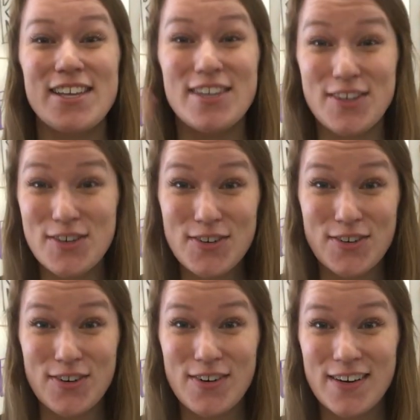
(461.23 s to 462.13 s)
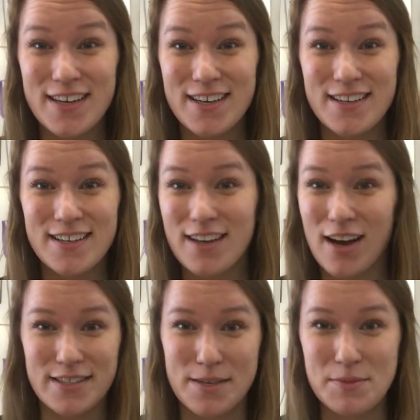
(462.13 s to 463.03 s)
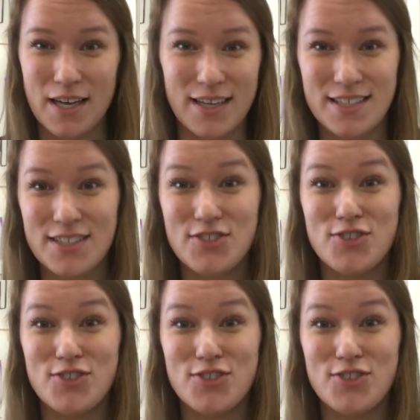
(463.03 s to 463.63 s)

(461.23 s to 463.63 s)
you, awesome scientists,